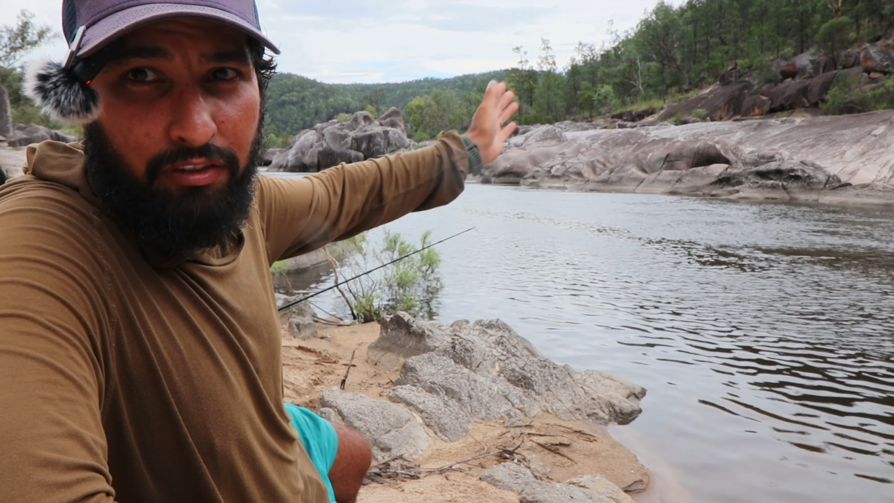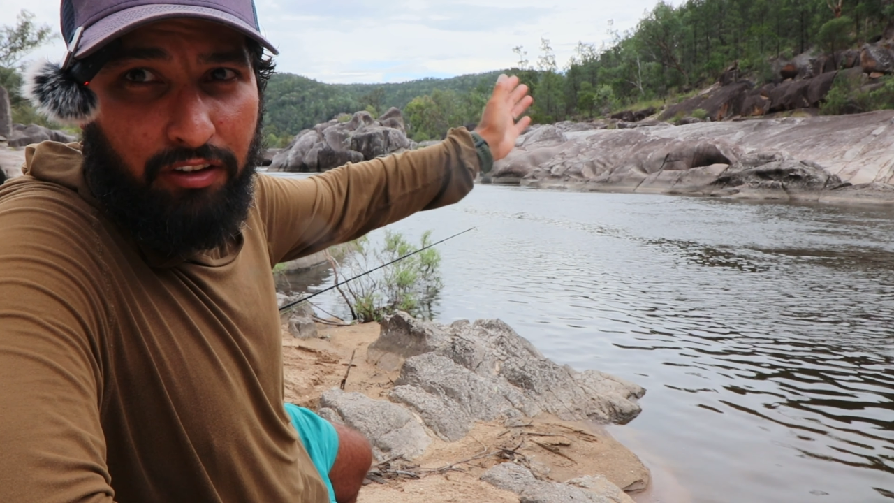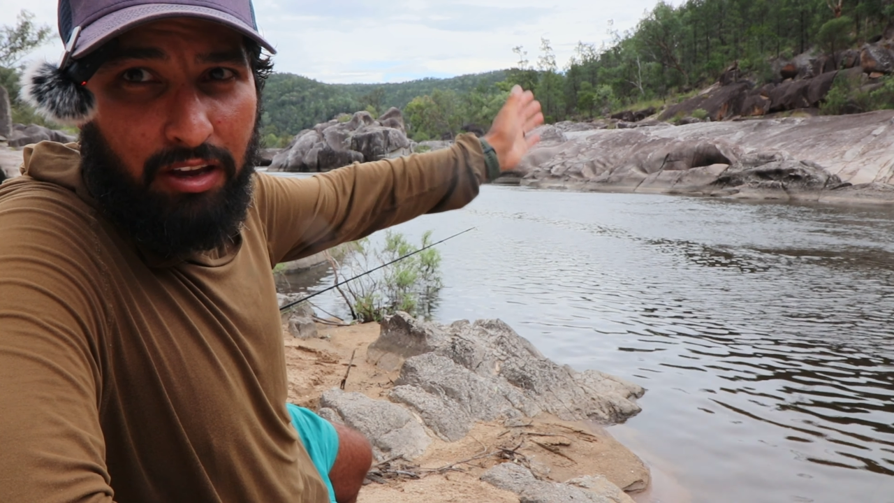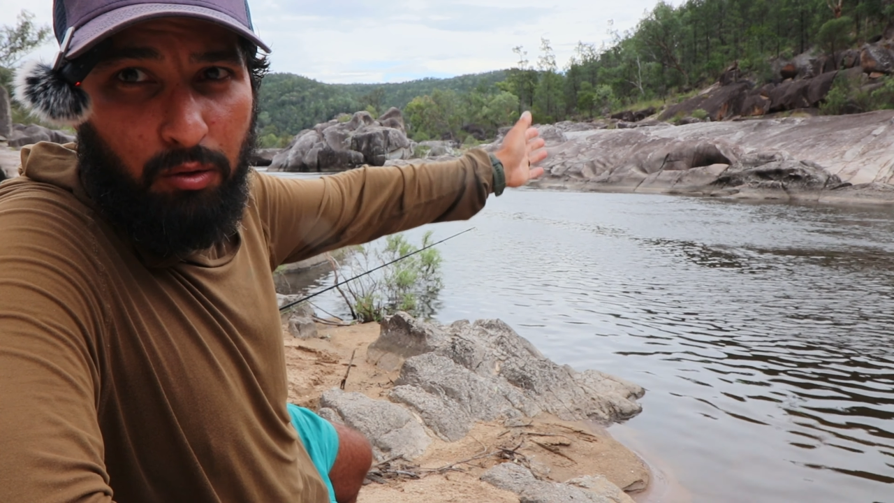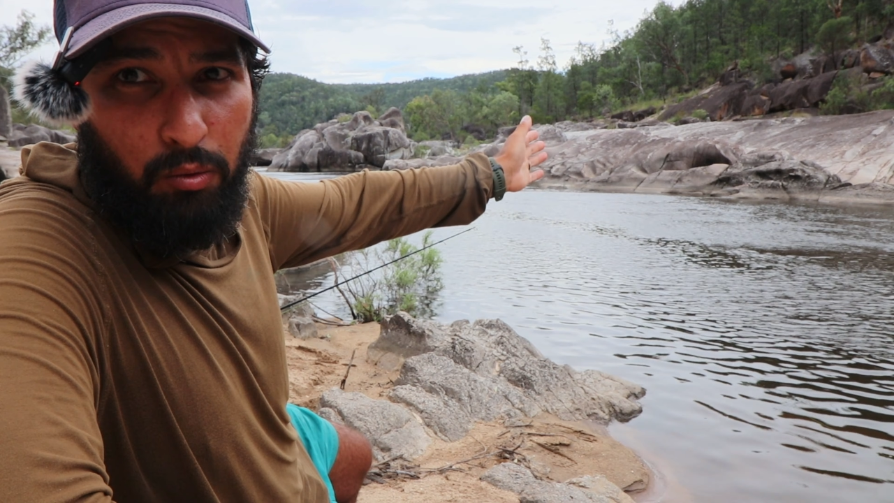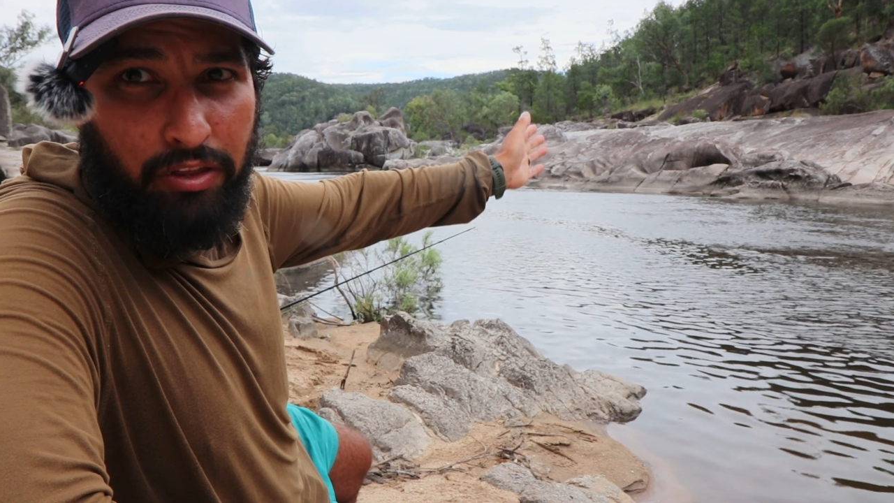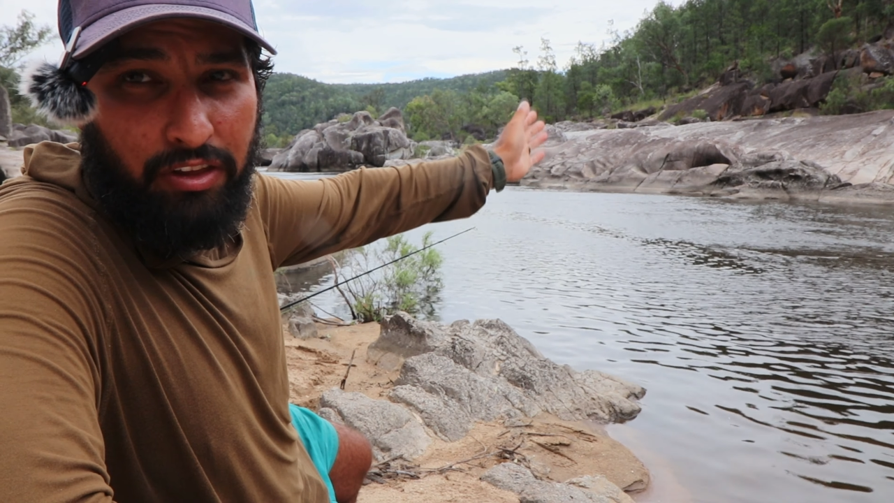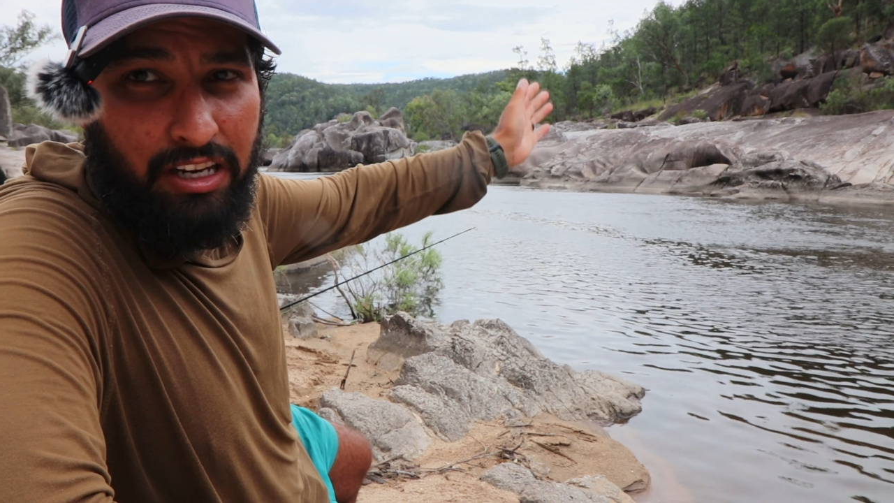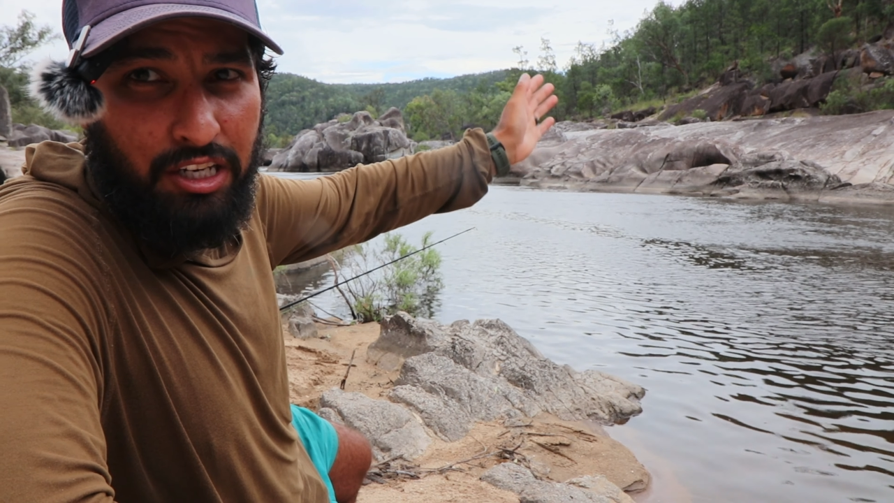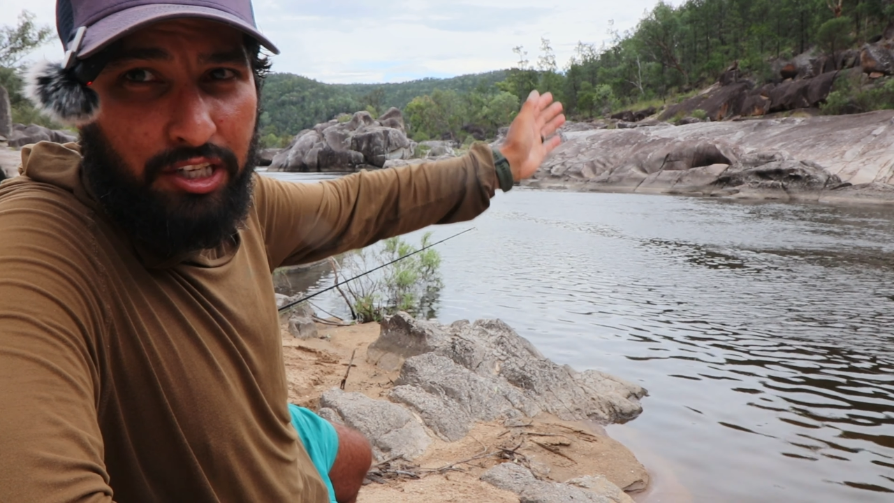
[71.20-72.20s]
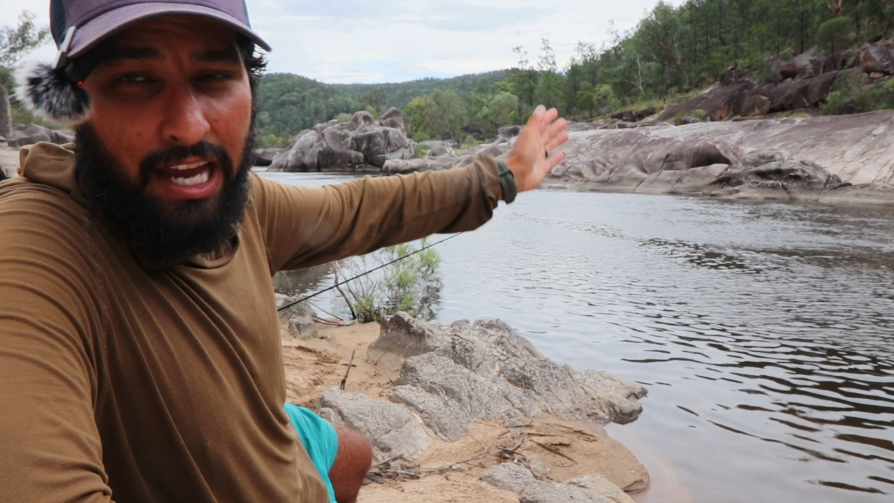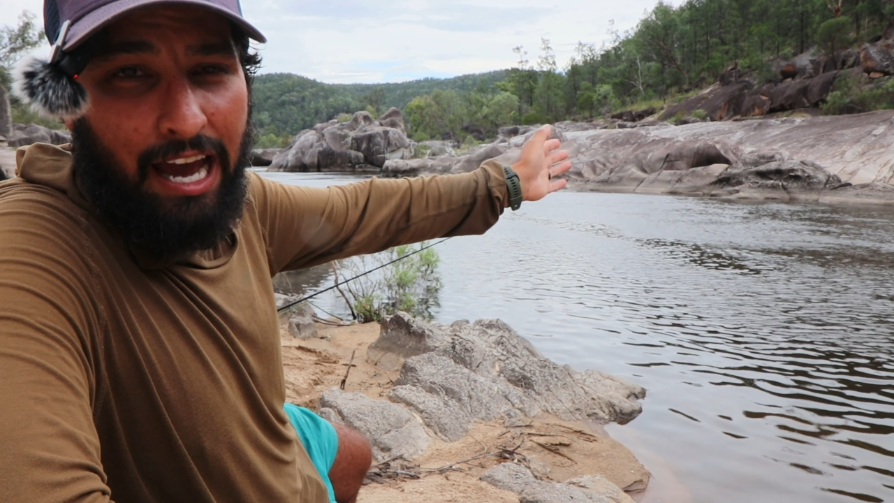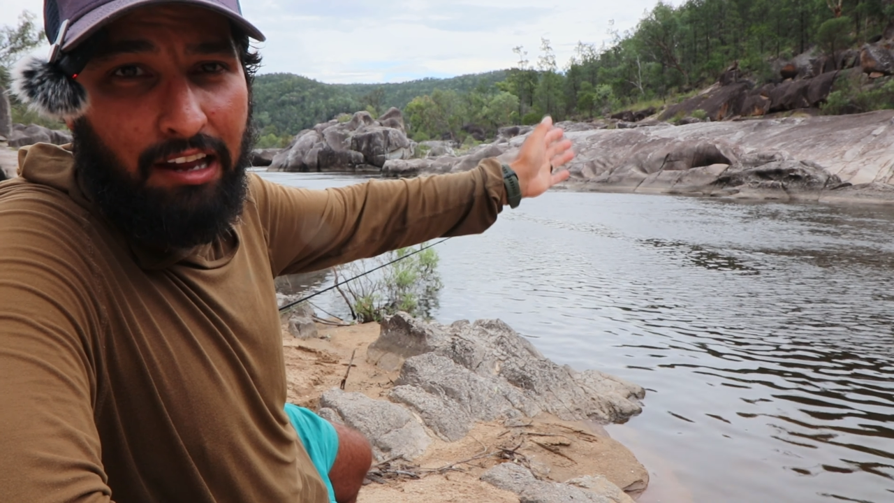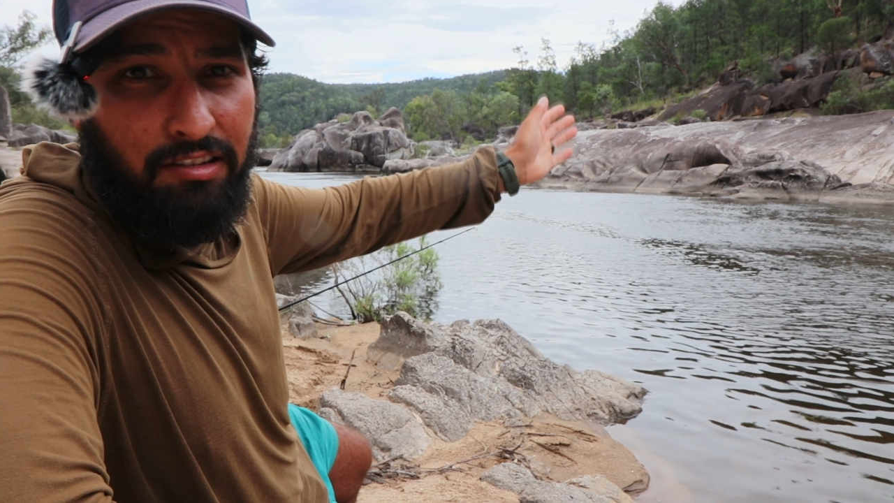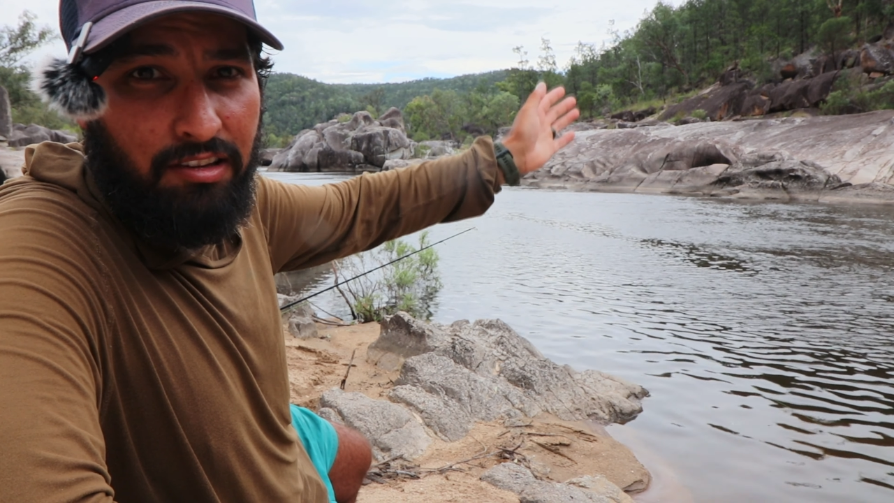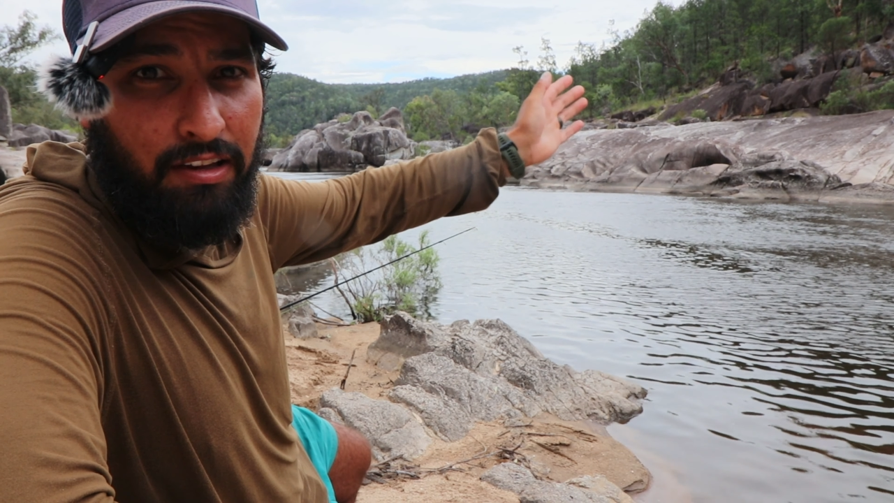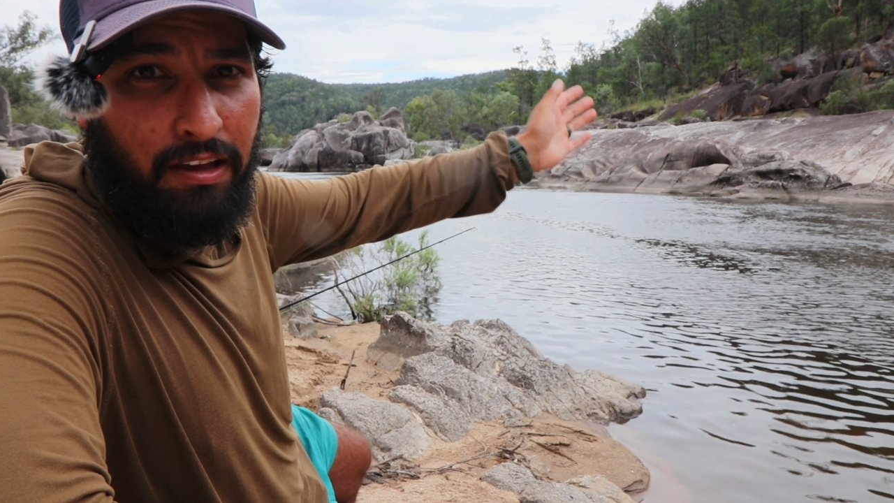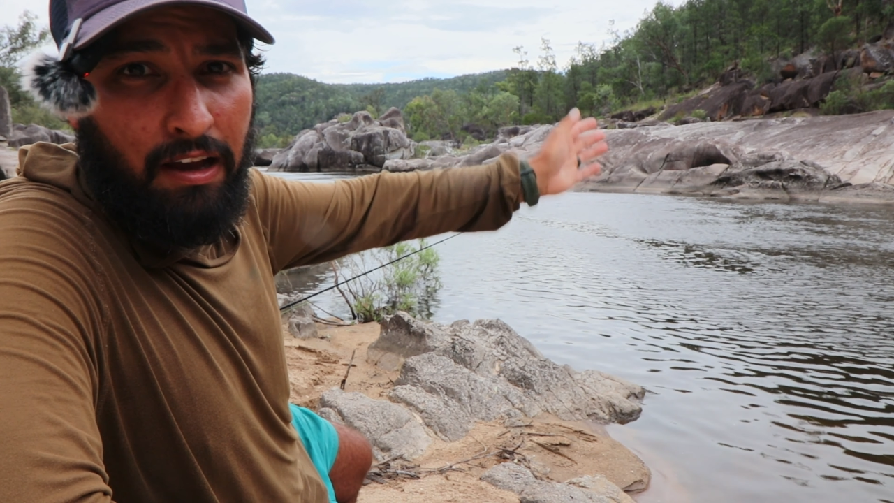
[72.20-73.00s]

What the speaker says: feet within each cast.